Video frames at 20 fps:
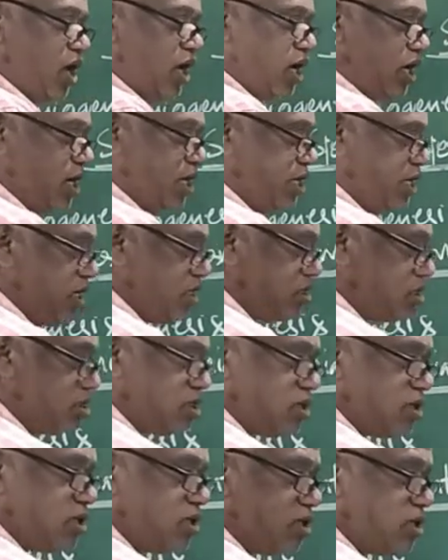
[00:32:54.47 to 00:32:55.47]
It is
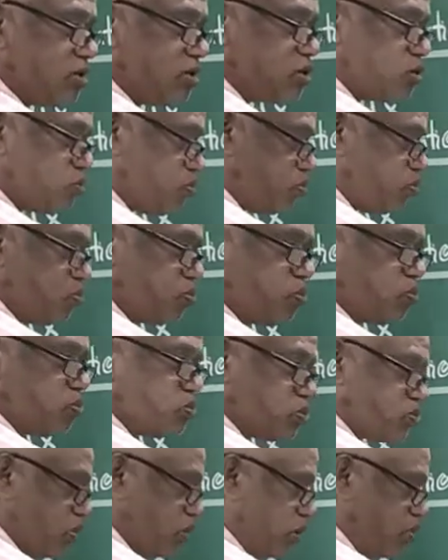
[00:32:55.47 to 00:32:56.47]

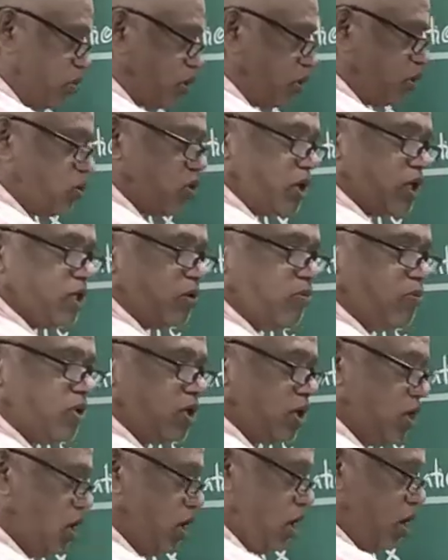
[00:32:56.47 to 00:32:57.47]
spermatogonia,
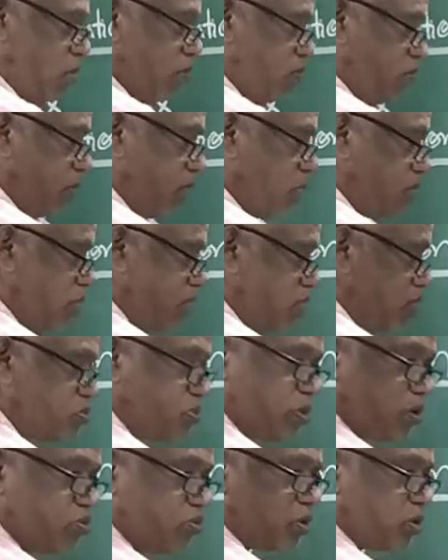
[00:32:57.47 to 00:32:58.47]
primary
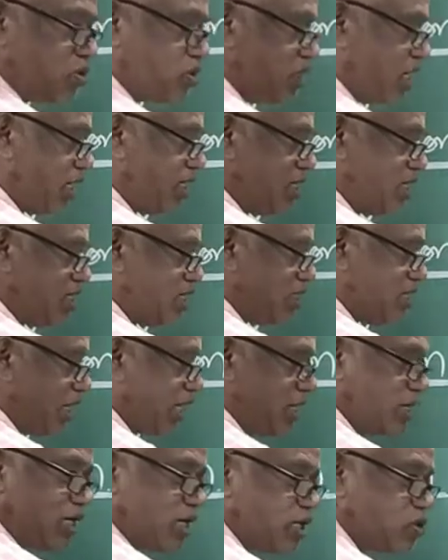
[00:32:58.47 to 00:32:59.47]
spermatogenesis,
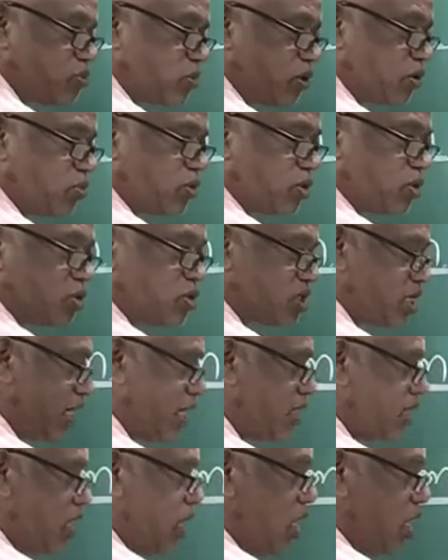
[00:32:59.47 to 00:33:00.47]
secondary spermatogenesis,
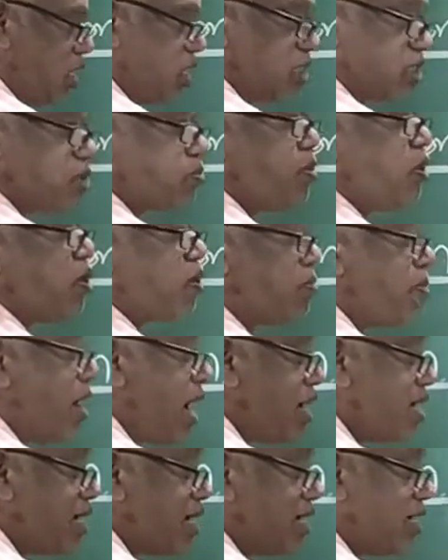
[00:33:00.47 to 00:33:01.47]

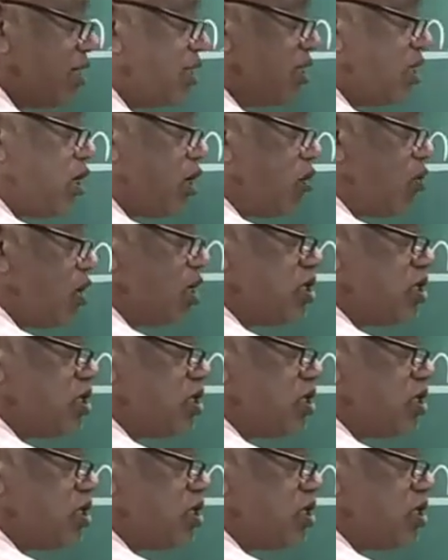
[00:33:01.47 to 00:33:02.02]
spermatic. Now what